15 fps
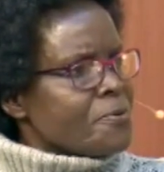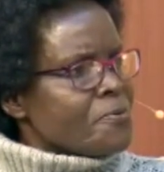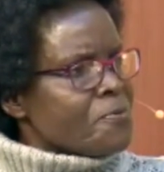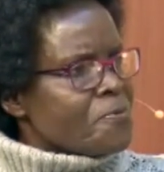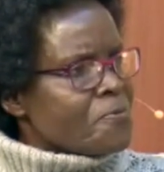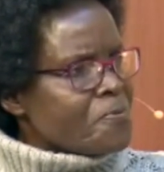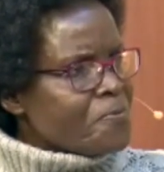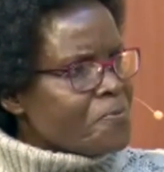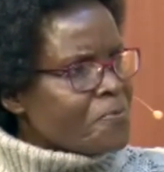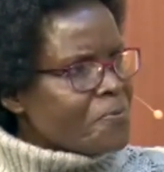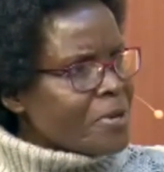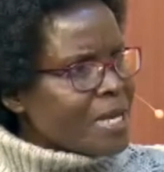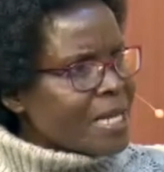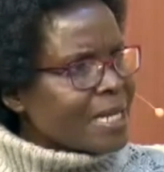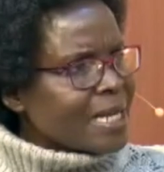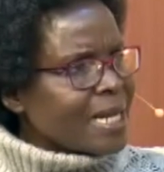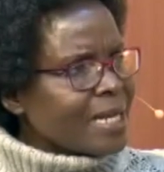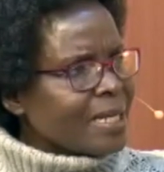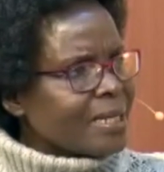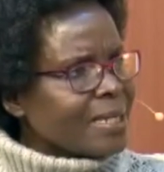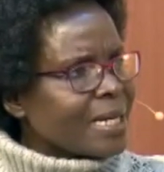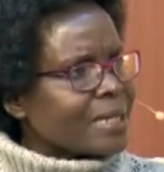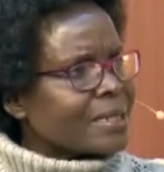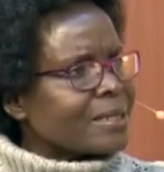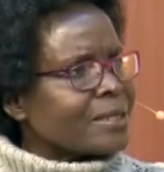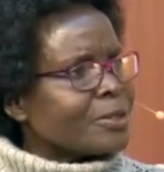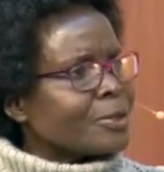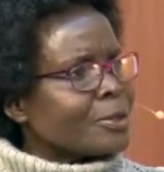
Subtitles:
feeling that